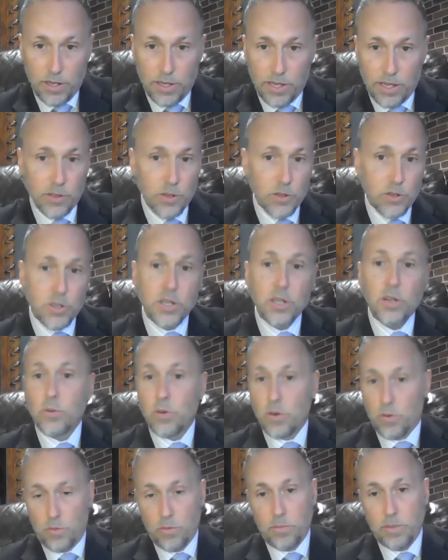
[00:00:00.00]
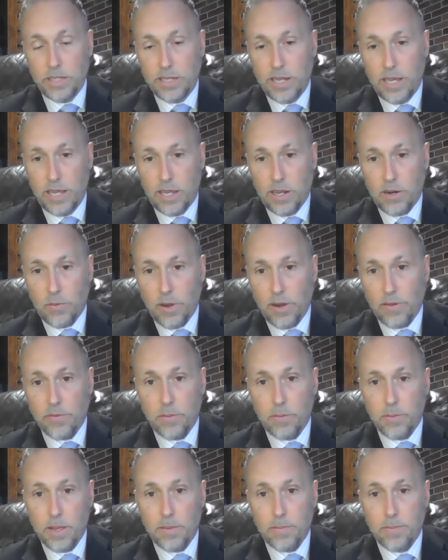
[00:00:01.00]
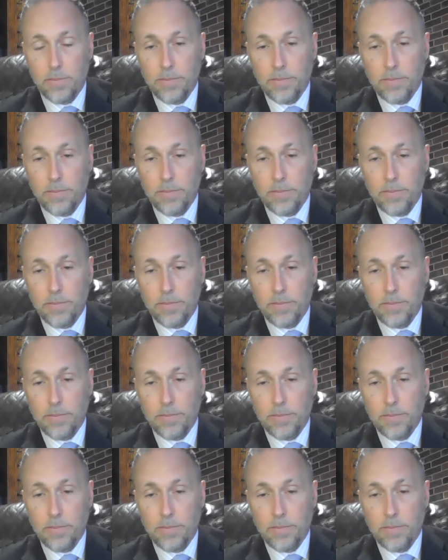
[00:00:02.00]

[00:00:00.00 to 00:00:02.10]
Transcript: that their children will be taken away from them.